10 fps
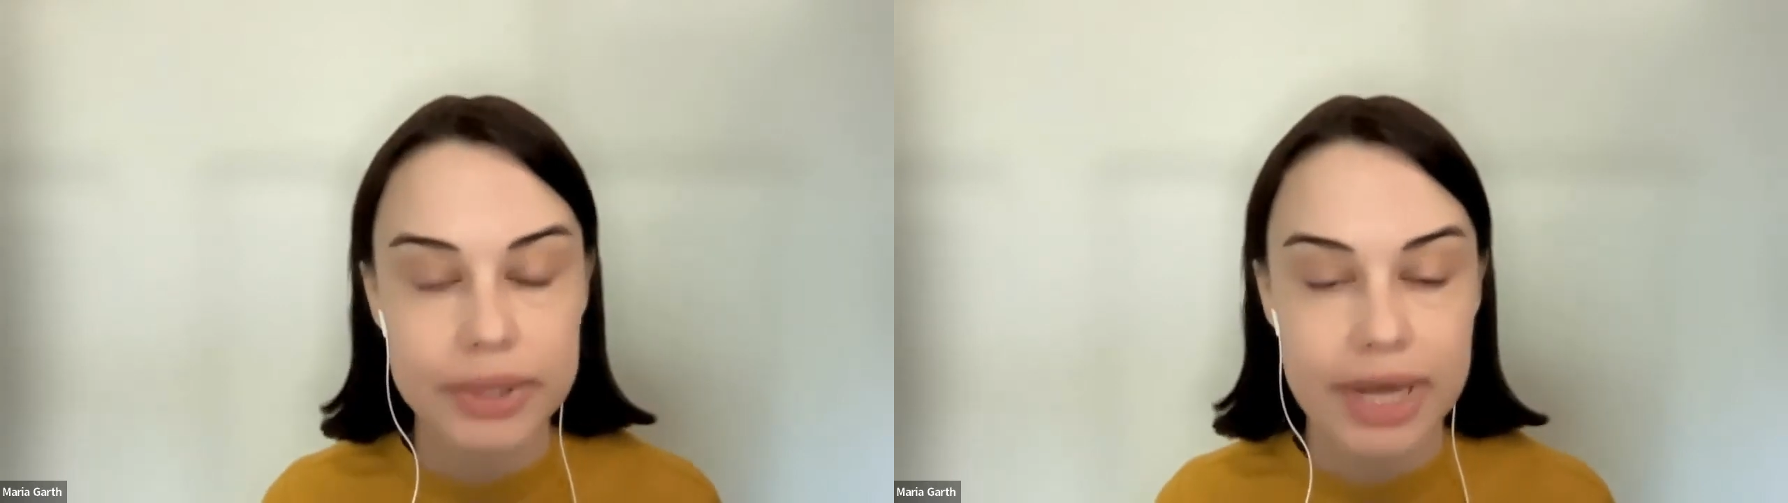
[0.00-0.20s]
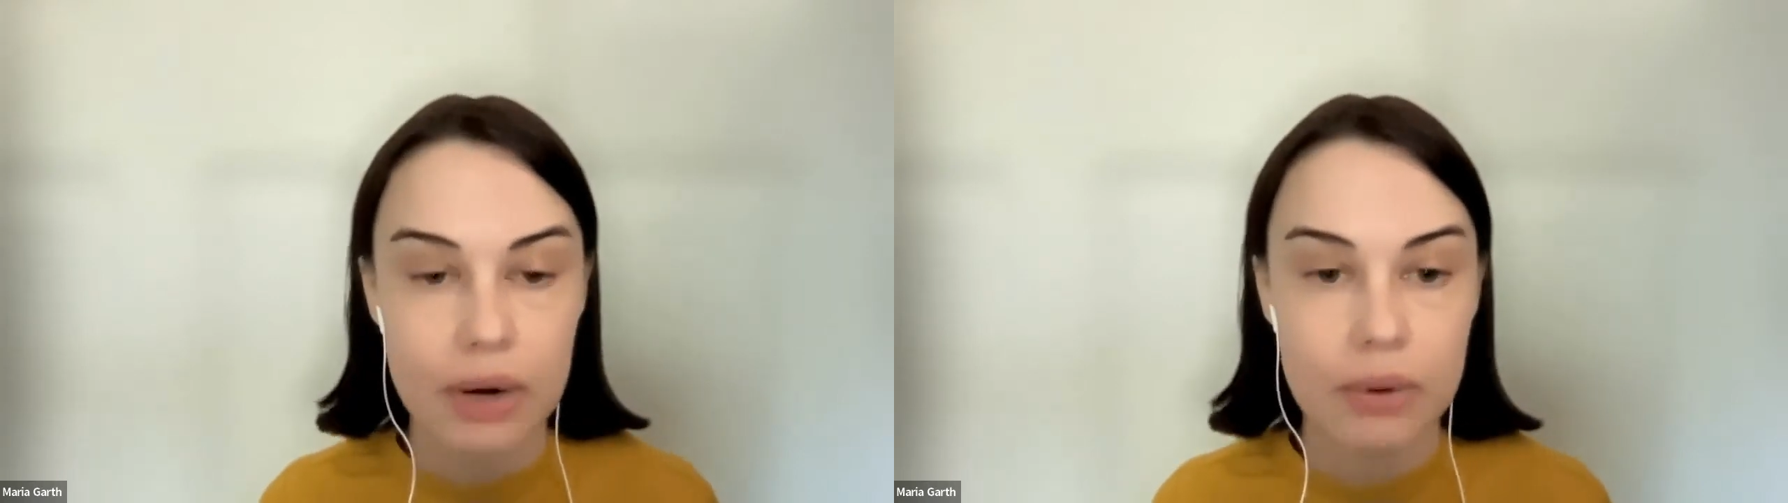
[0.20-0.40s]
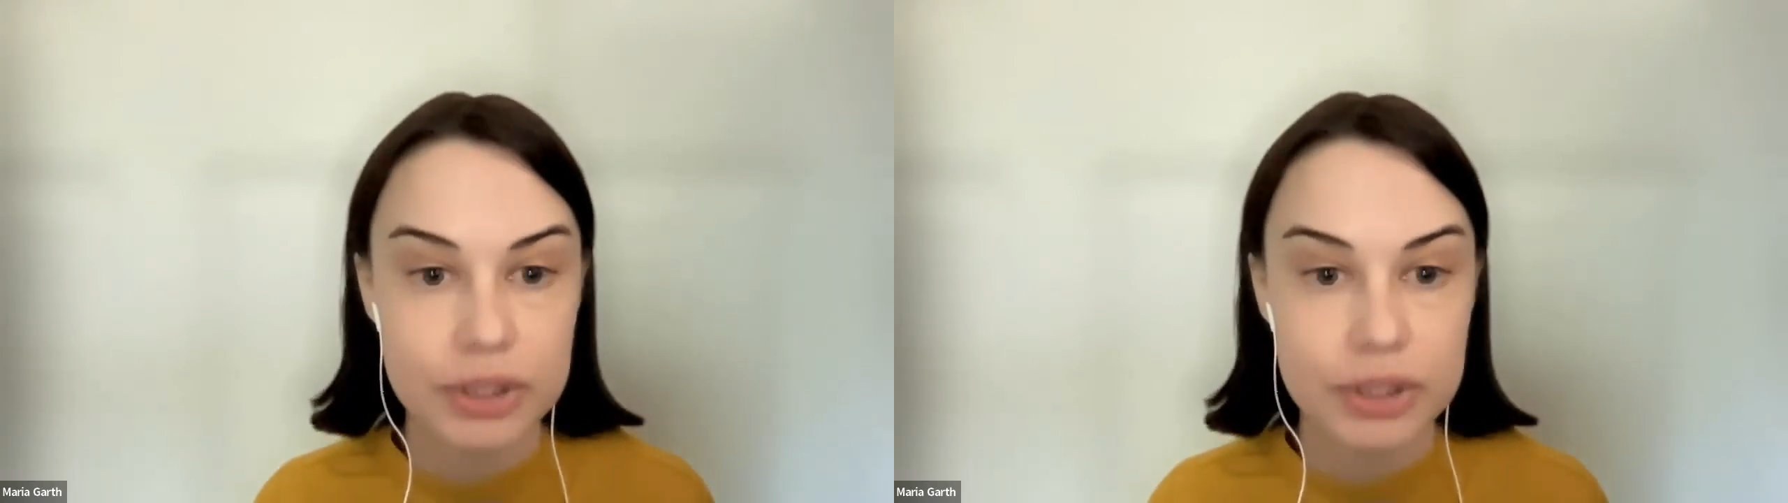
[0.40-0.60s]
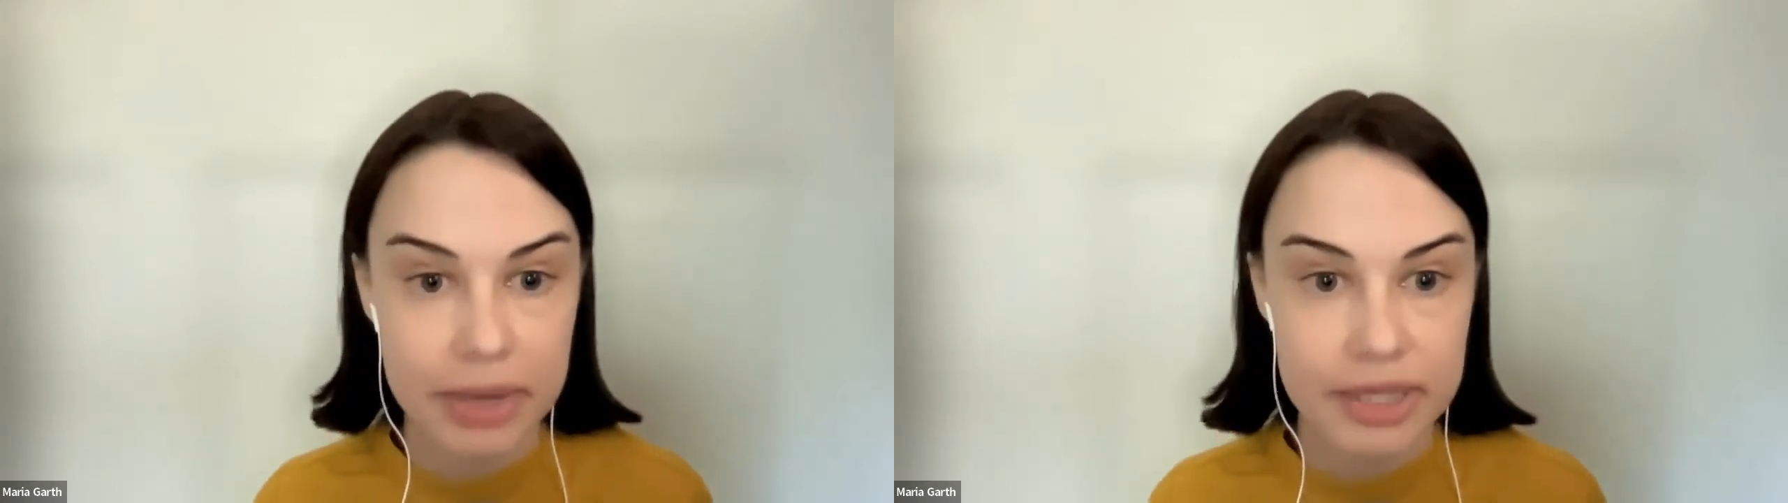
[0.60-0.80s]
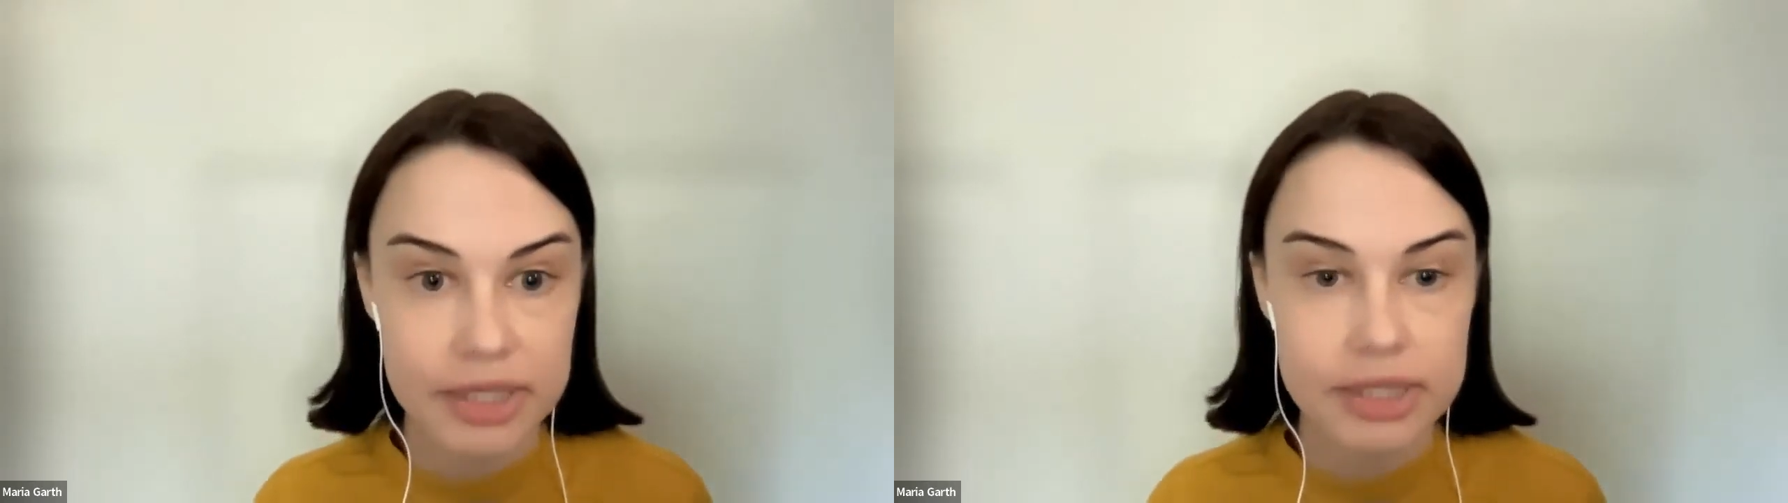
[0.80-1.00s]
with our
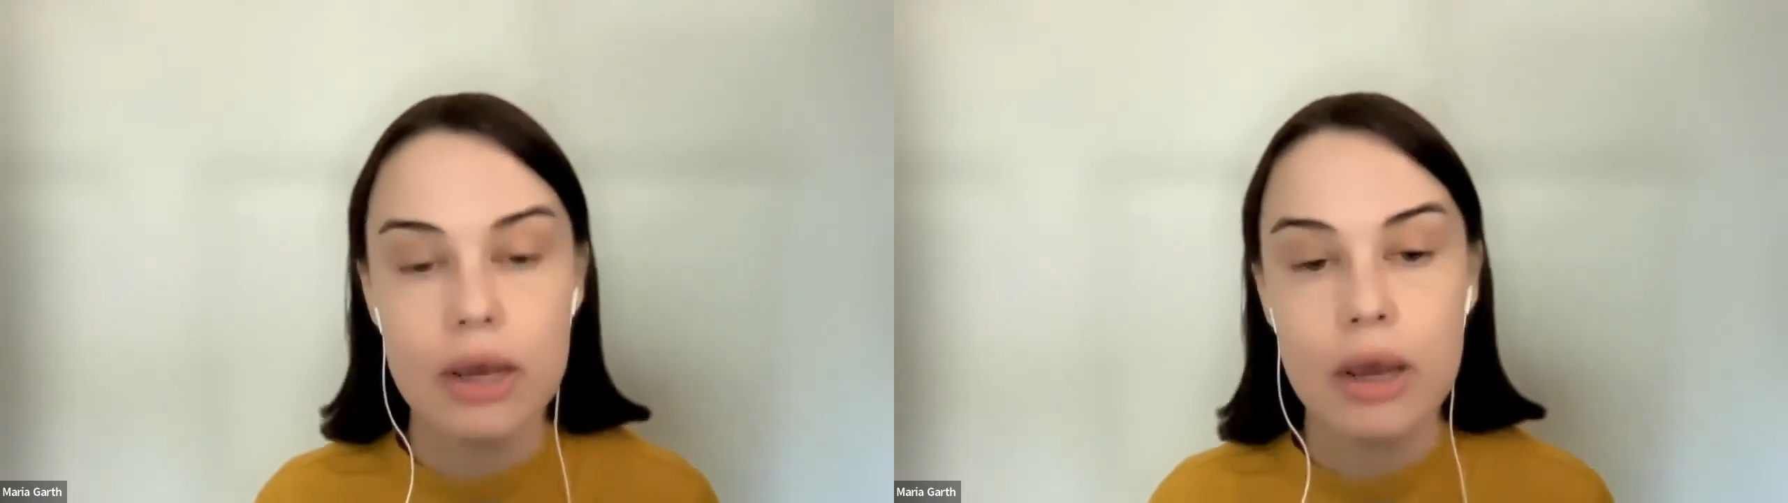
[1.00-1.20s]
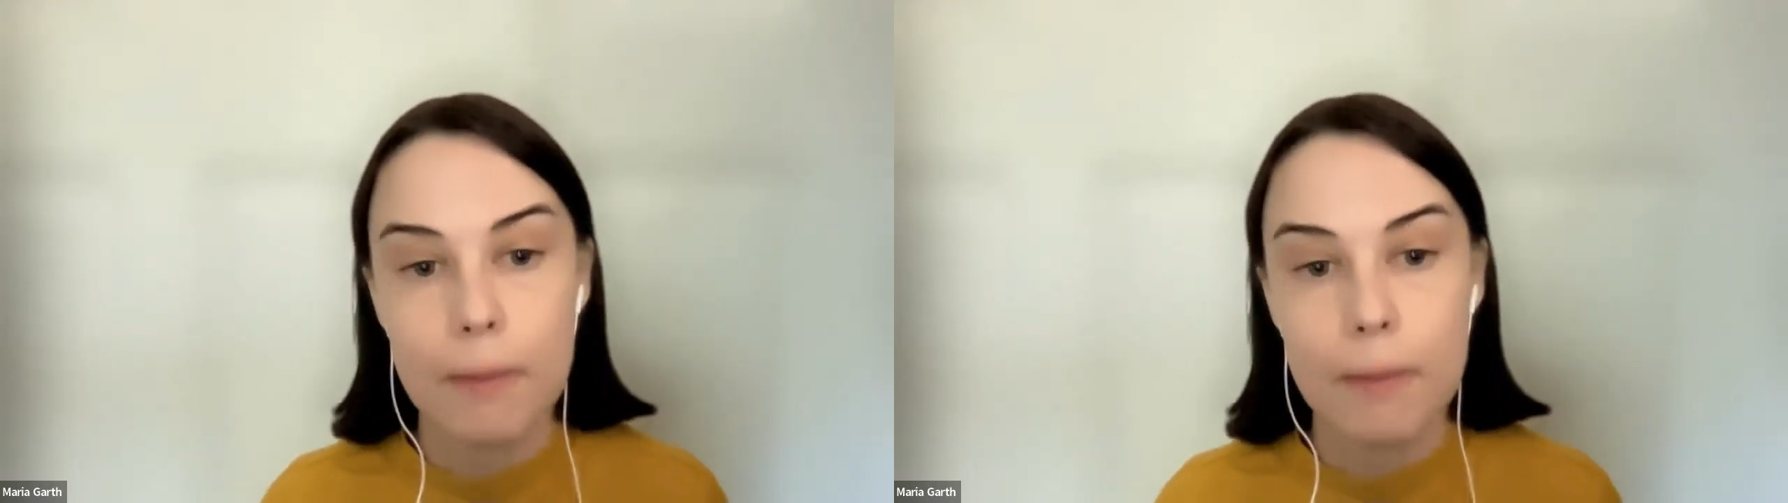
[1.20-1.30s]
demands,